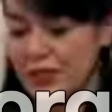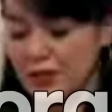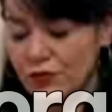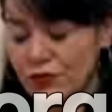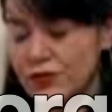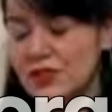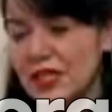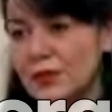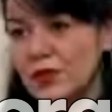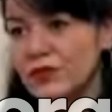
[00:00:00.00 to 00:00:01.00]
They
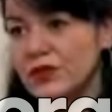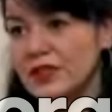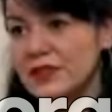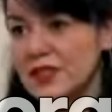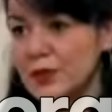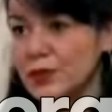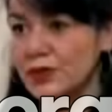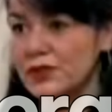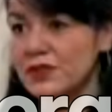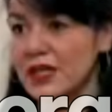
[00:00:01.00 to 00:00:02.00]
first came over as
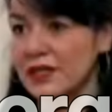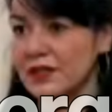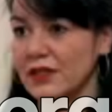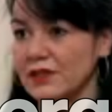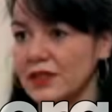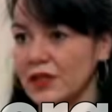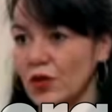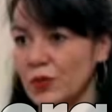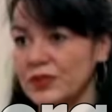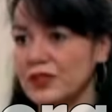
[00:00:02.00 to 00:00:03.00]
laborers, and then
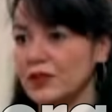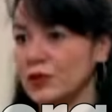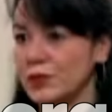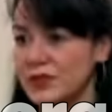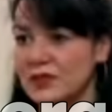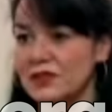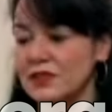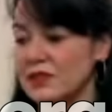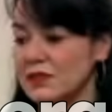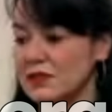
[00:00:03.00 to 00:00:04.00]
they opened their own
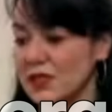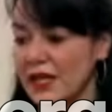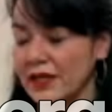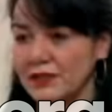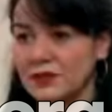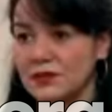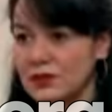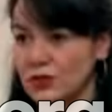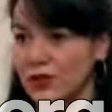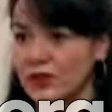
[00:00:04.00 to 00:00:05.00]
businesses and
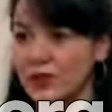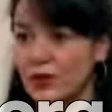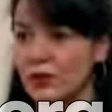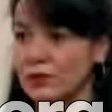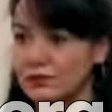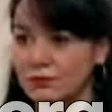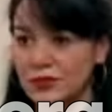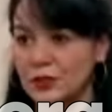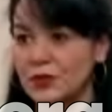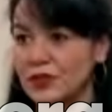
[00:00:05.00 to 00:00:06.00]
started their own
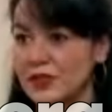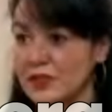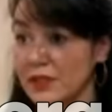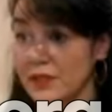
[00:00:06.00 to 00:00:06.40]
community